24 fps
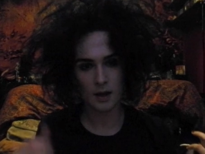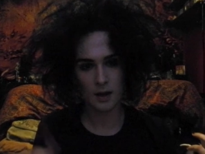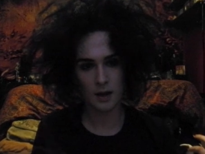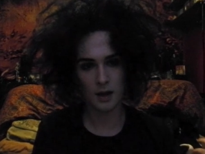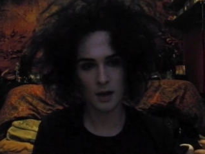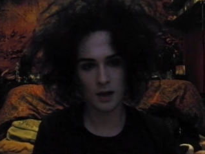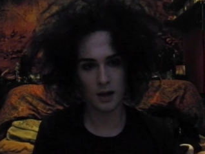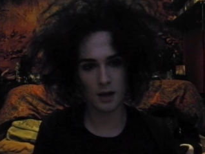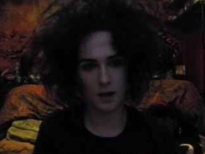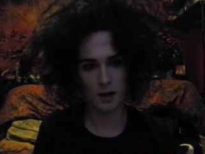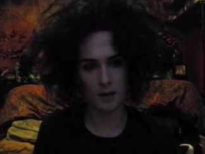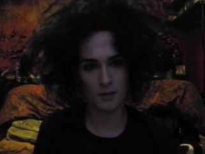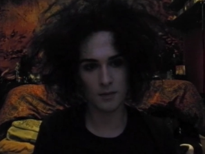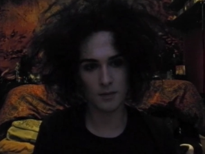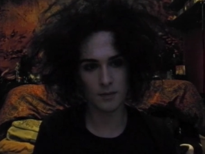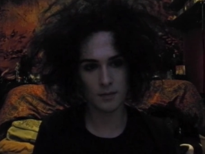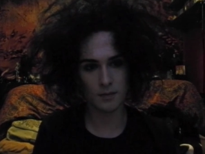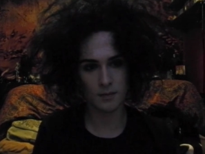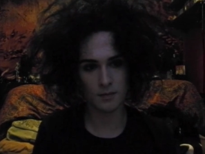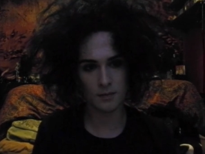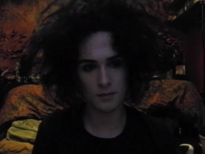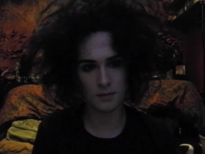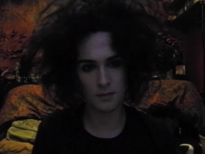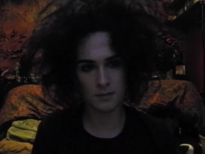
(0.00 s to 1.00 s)

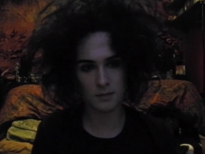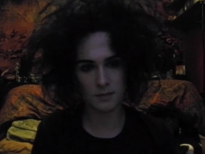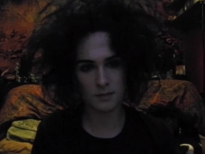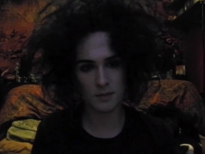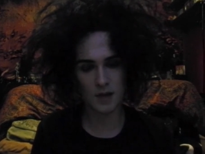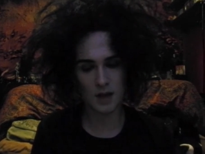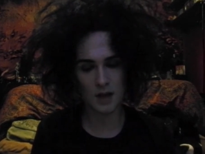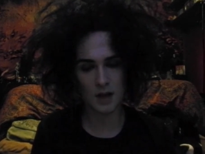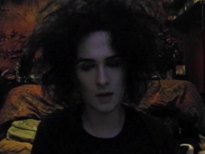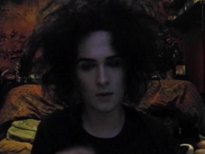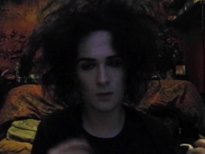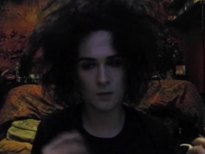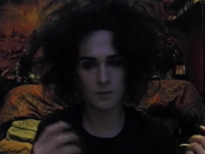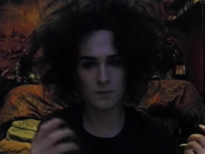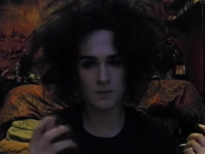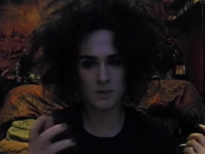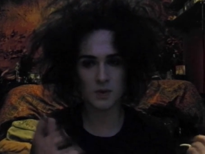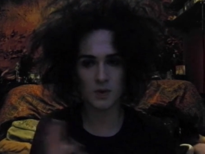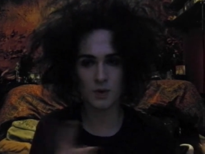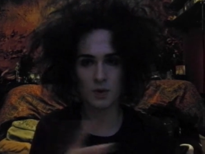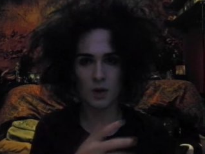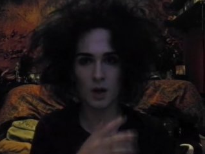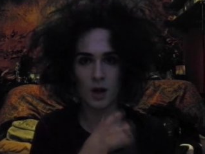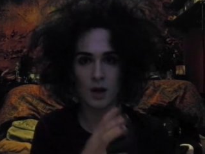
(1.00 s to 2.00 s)
Then I
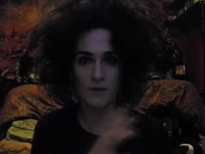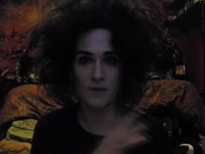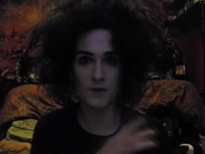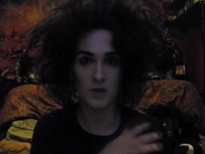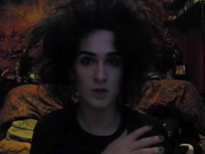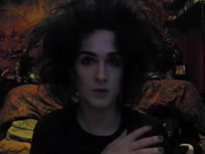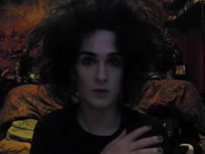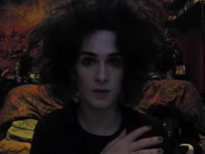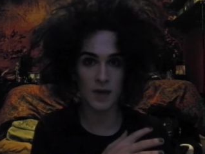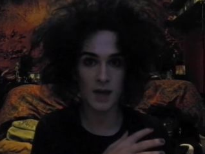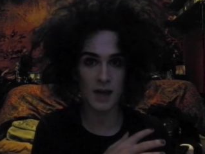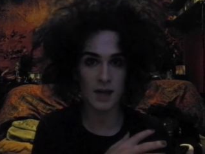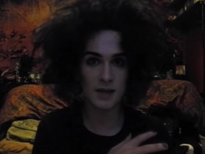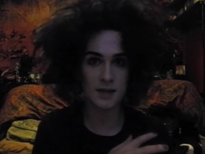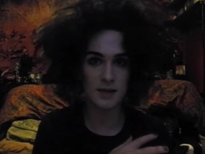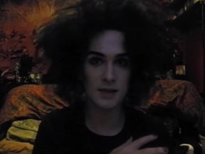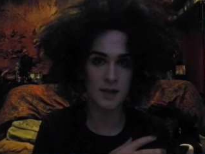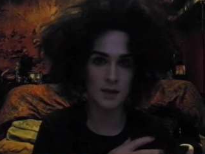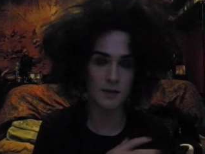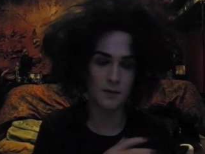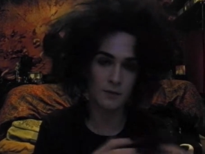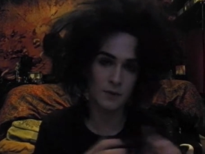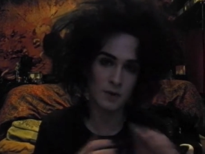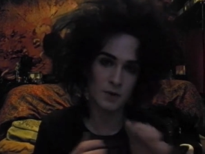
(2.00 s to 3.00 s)
saw a lot of visual case
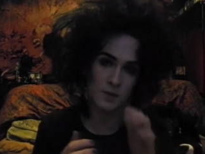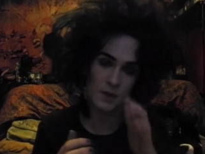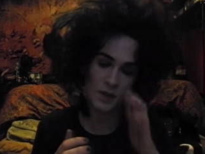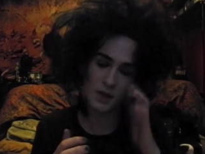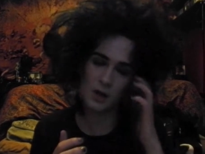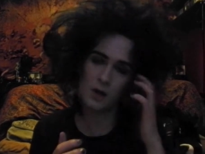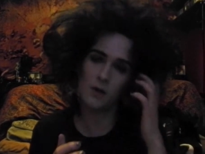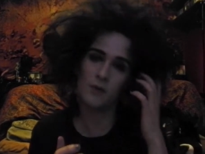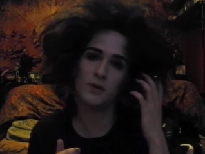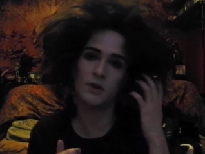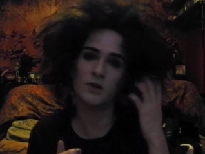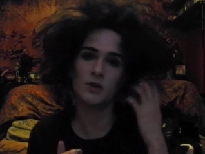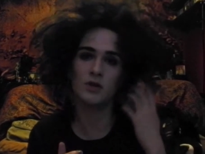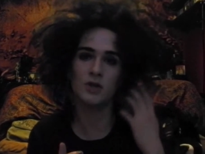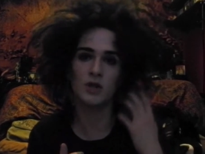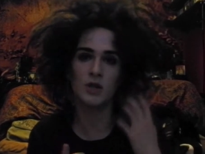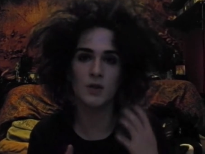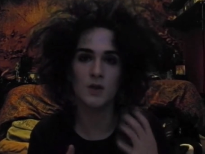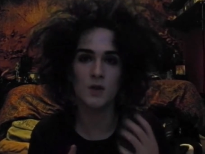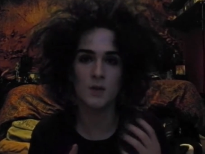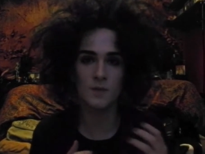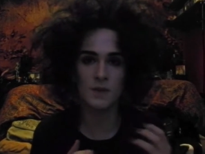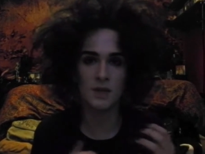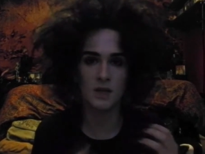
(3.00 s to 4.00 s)
stuff which my girlfriend
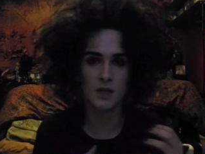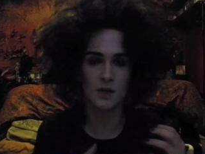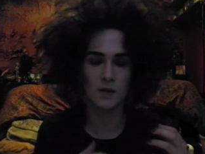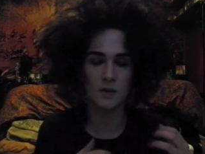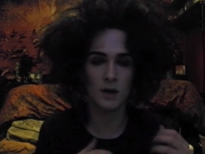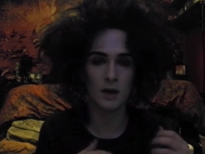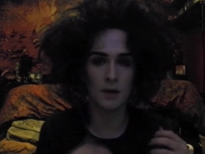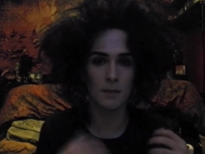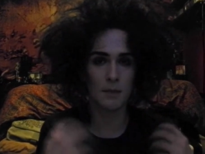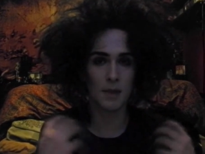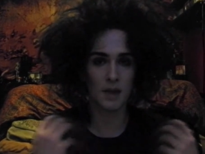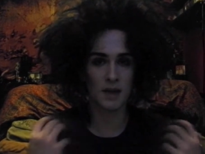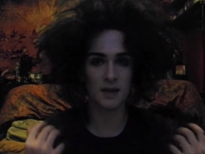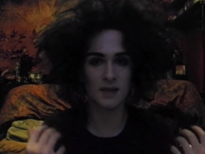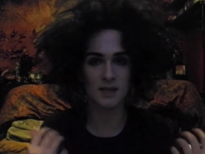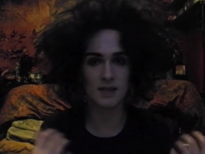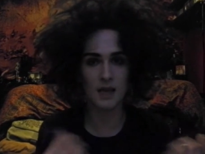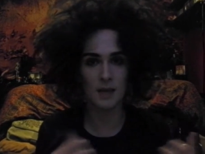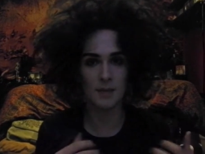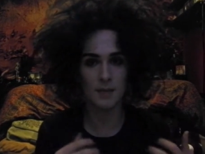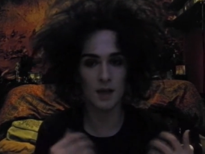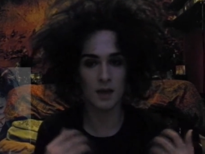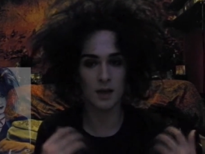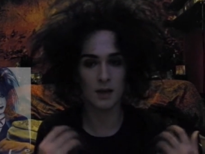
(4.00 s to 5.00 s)
introduced me to, like Mana
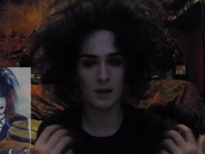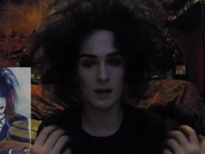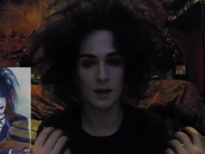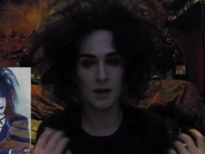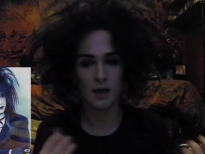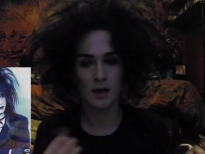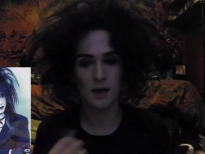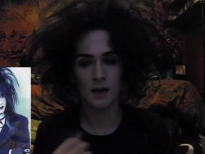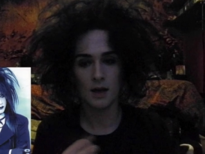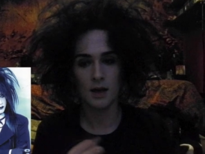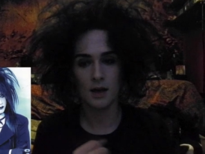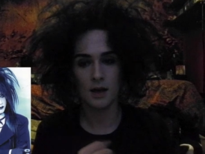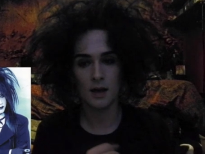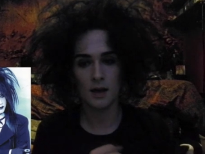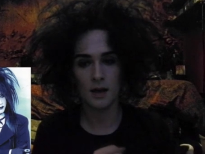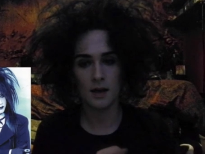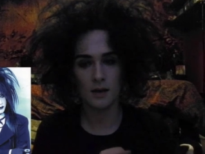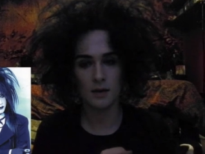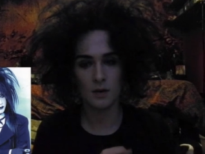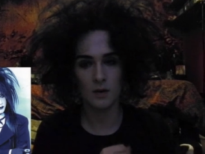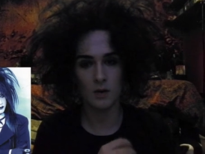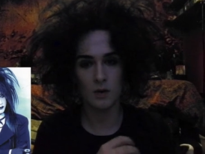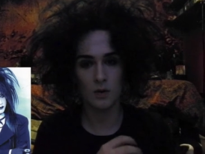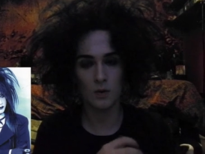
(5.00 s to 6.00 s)
Sama,
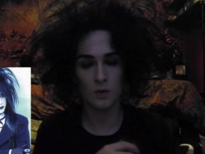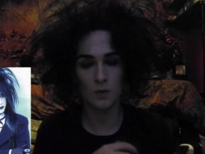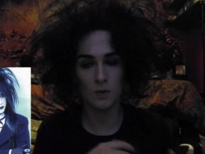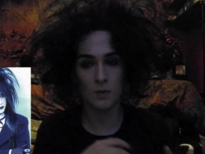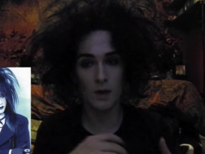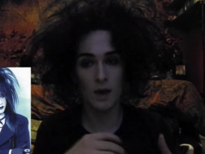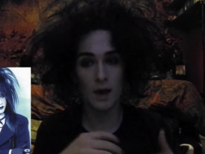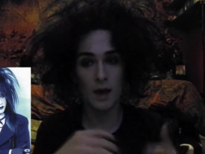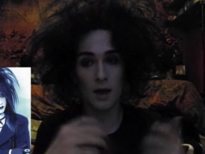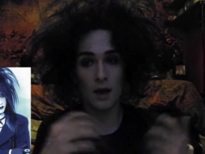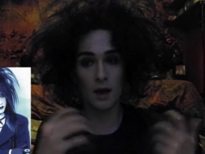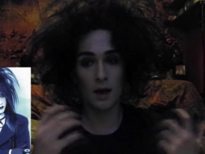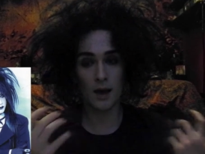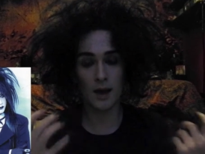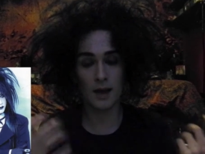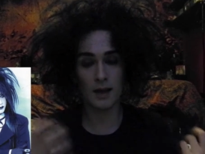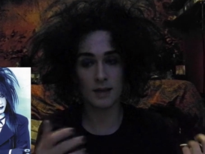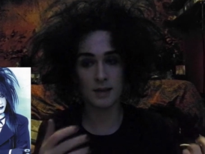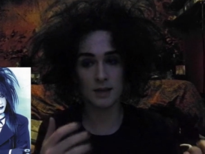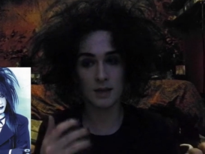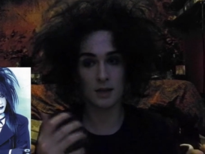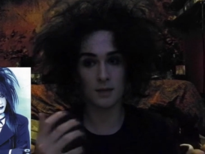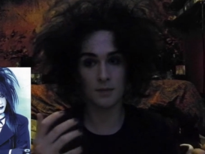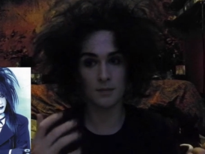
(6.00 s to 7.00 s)
who I
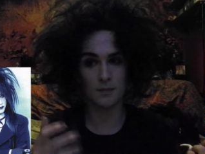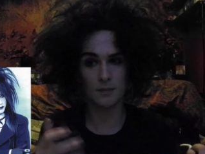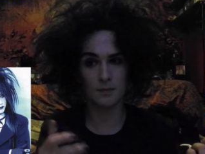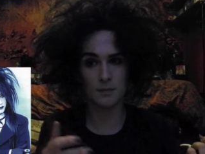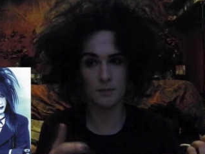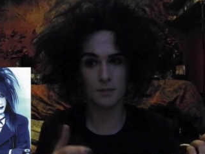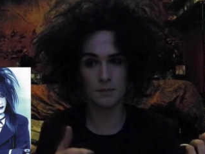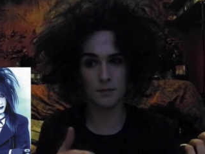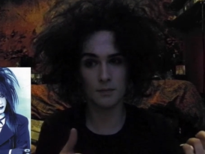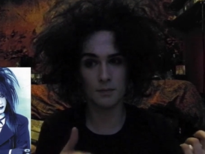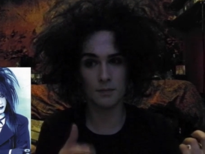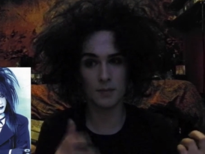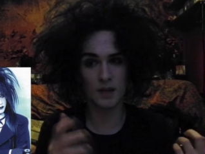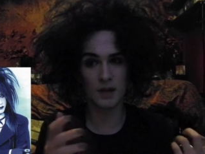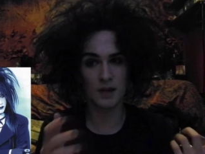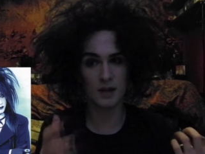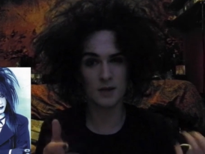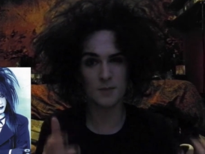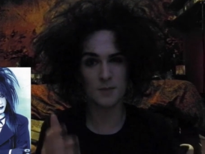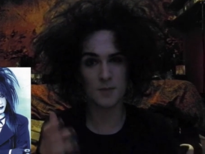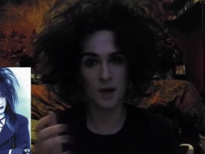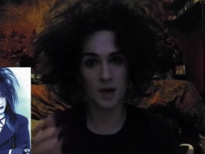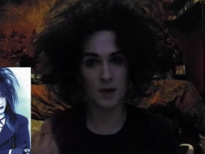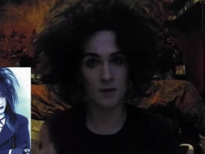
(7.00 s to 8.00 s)
ended up being
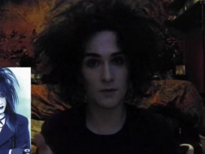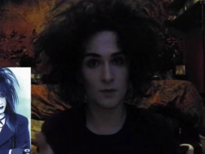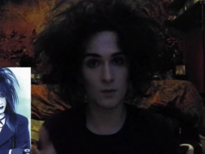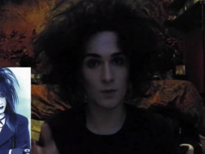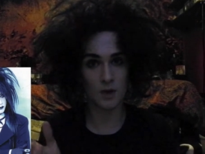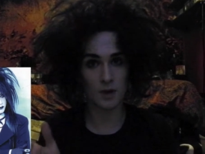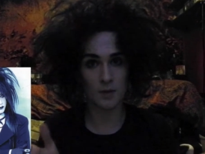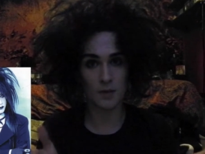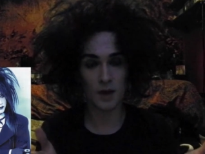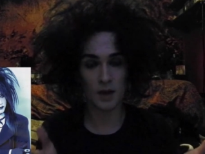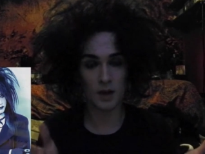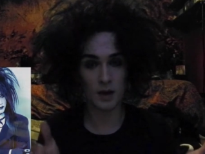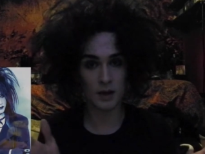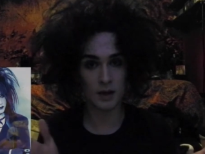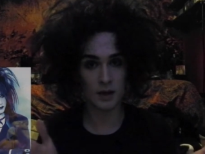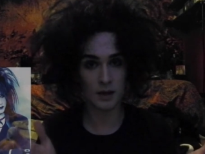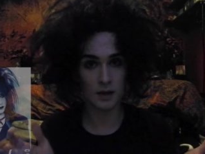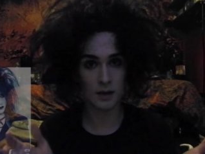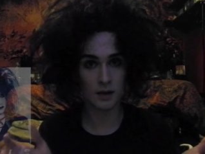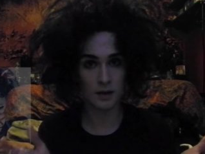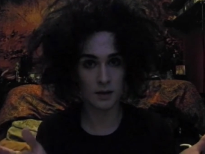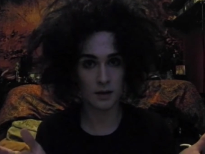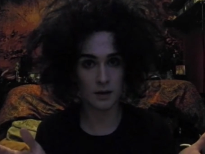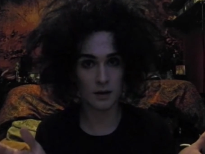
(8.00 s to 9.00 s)
inspired for one of my
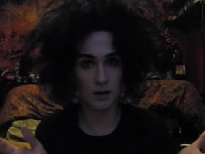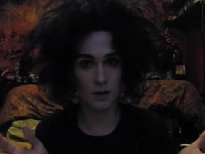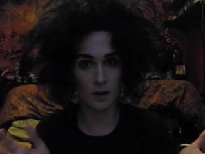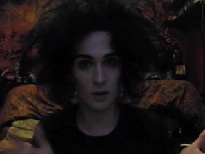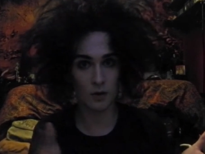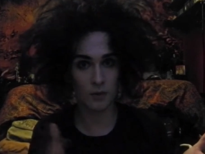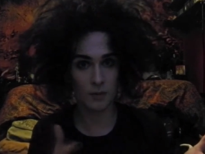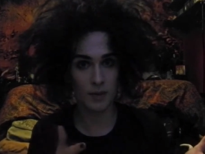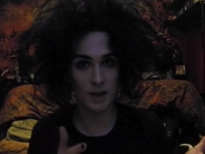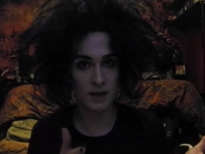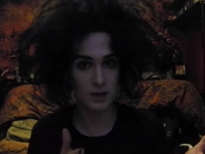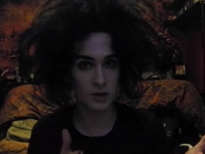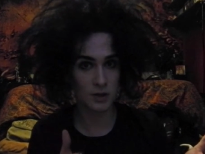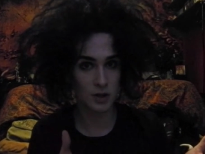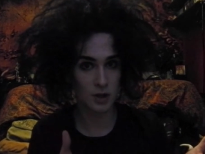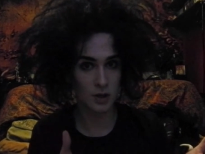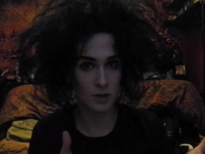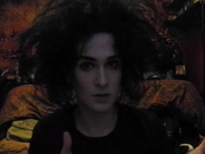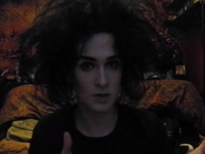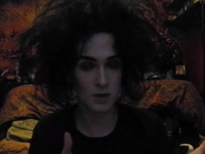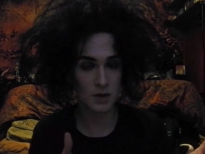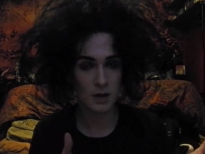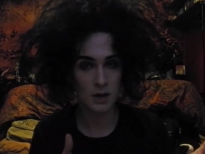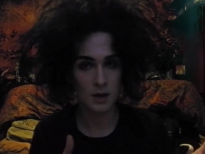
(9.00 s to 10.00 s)
old band
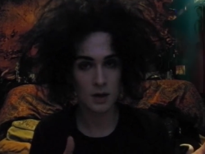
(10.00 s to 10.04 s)
shows.